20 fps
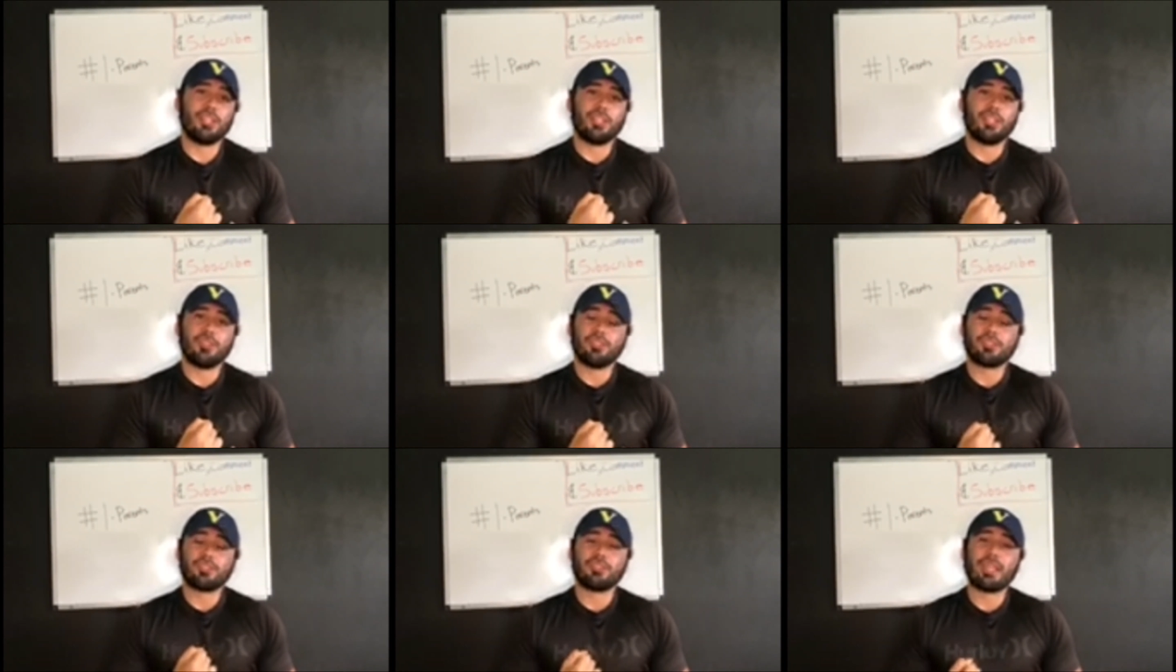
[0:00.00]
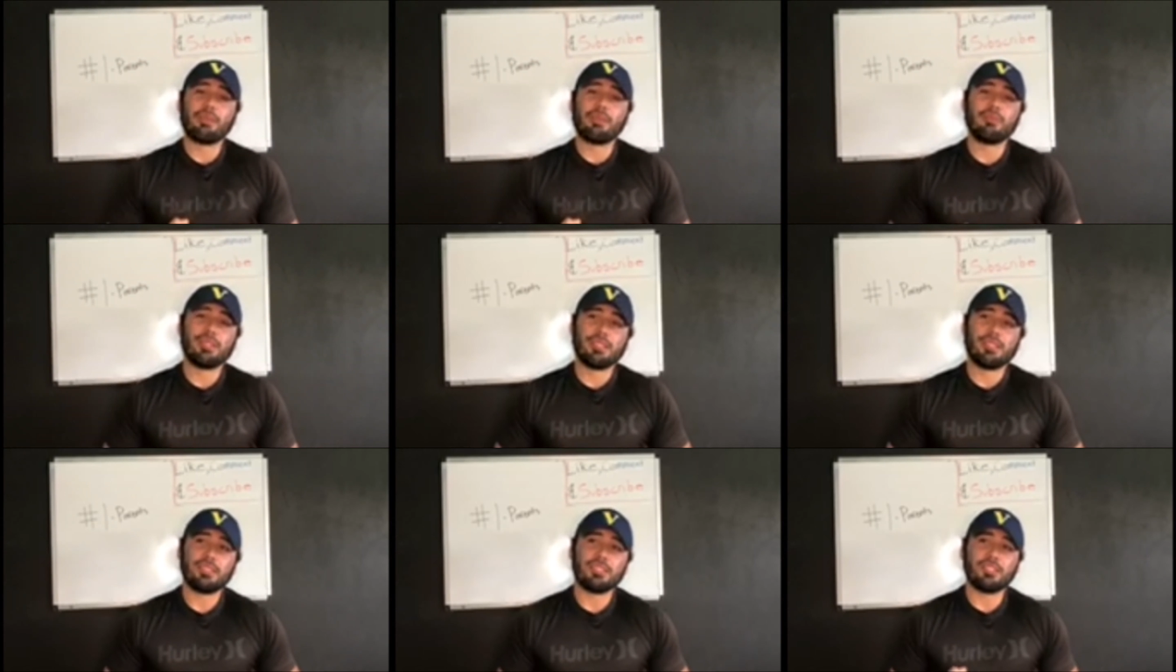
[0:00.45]
so that
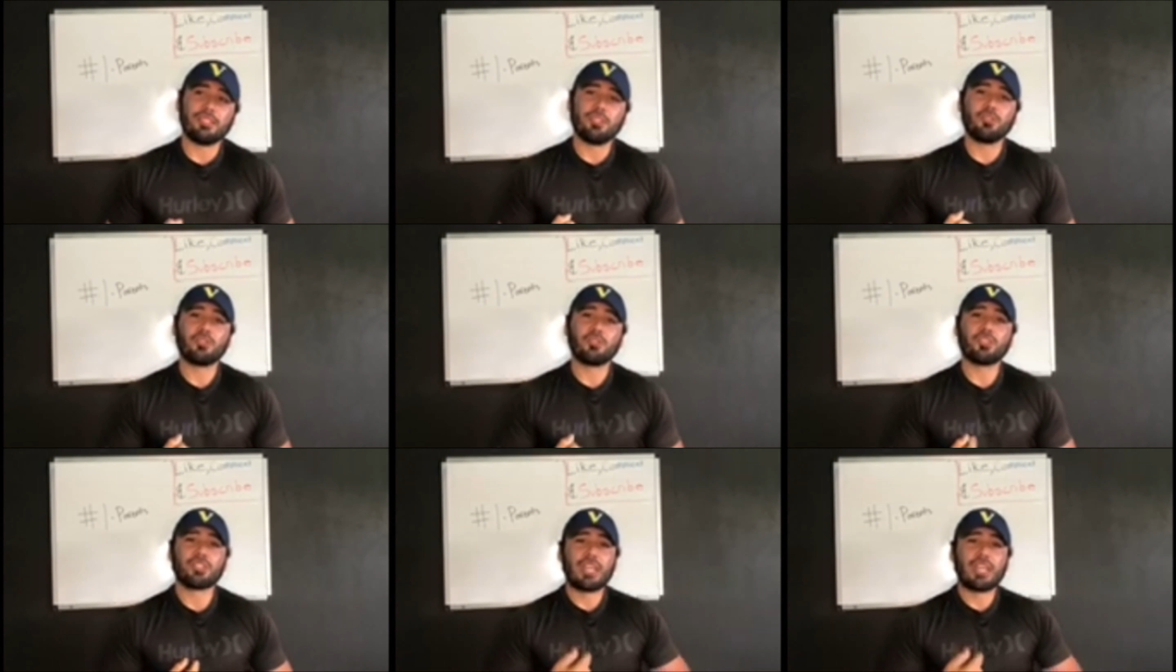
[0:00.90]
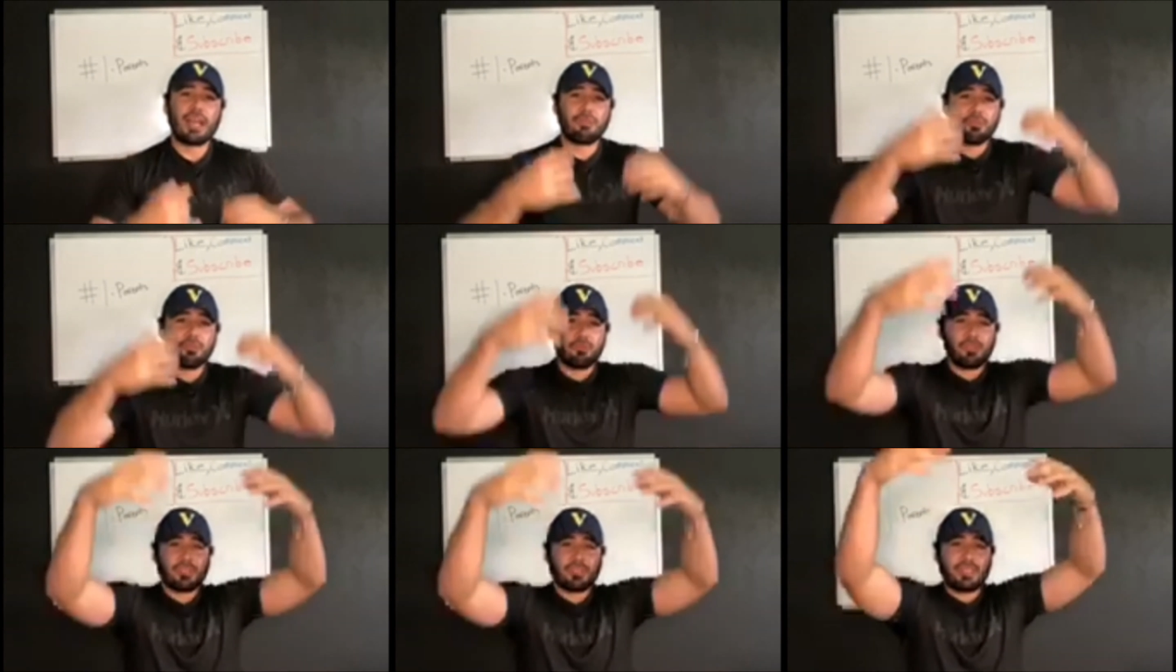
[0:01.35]
means you don't shower
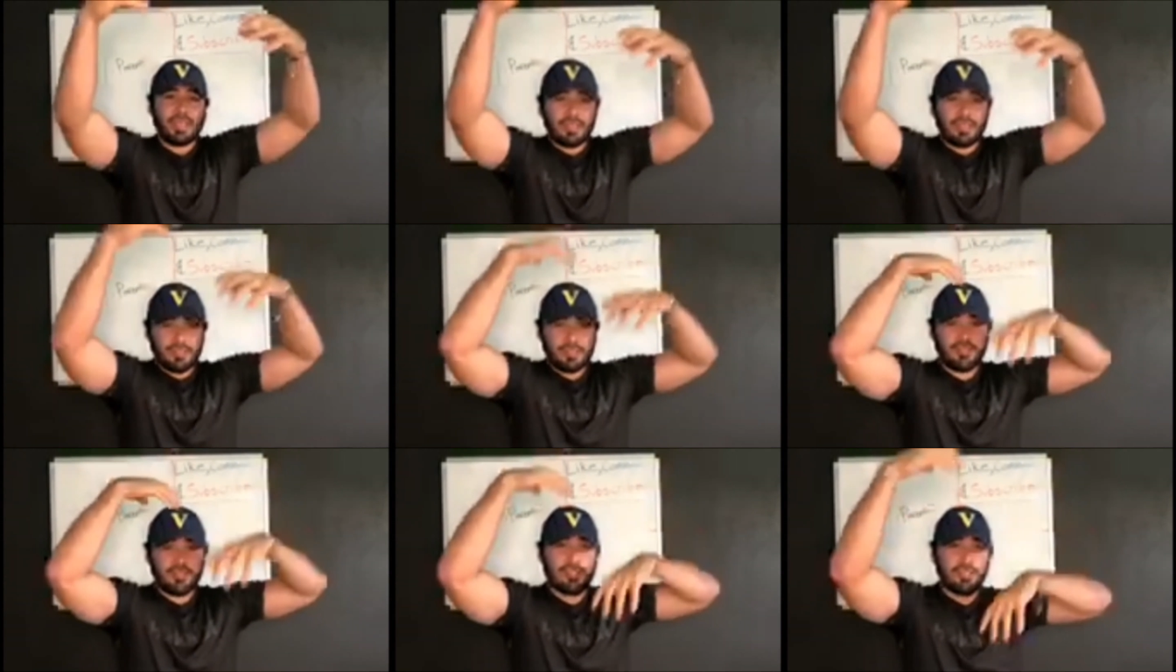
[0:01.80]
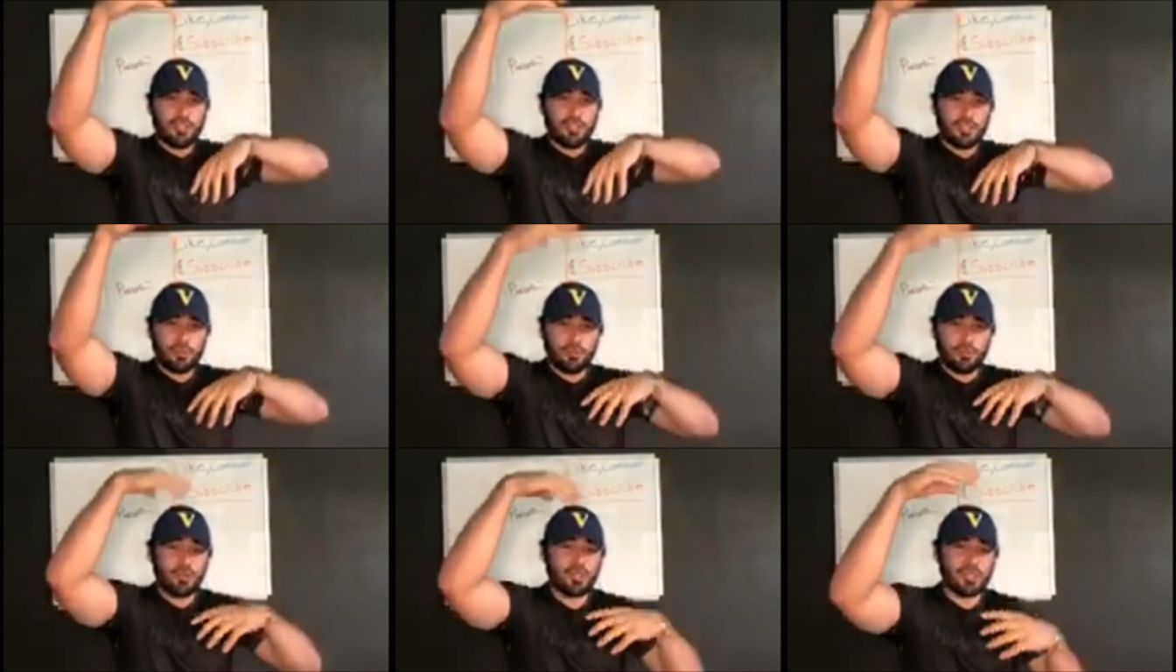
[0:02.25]
with
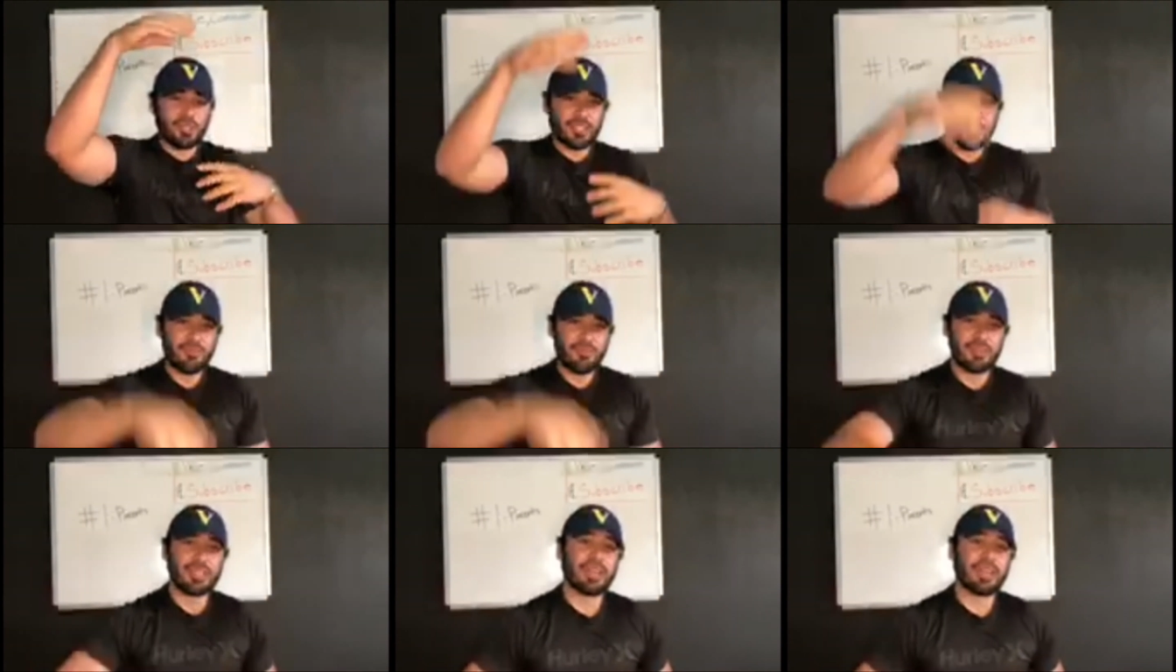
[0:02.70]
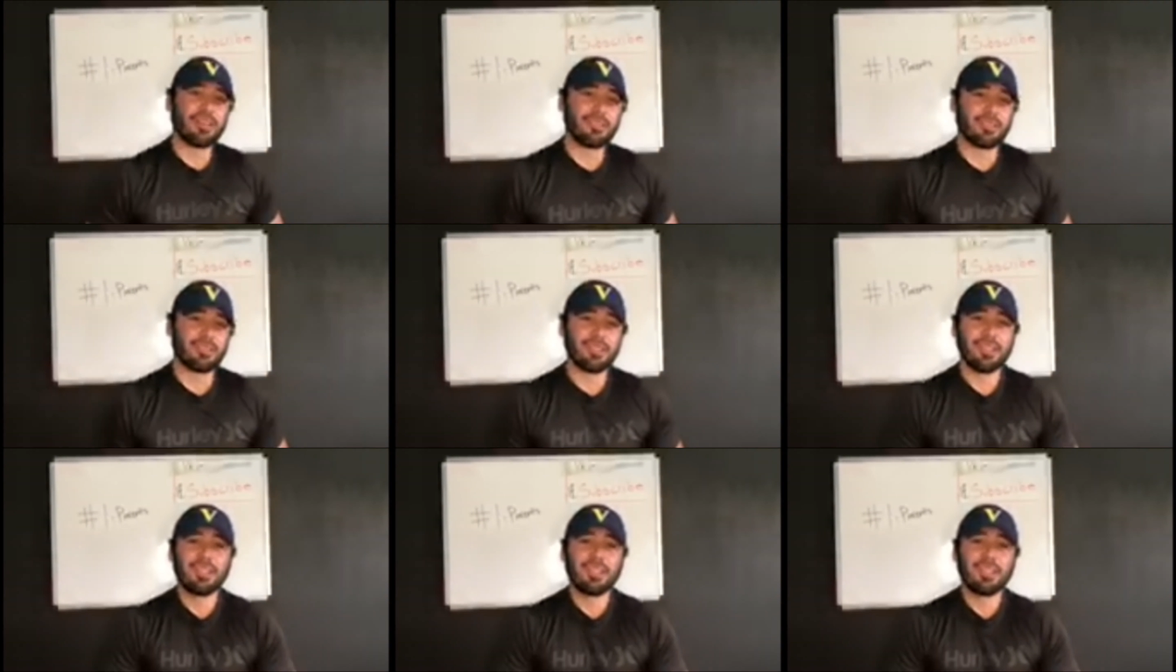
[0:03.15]
water coming out.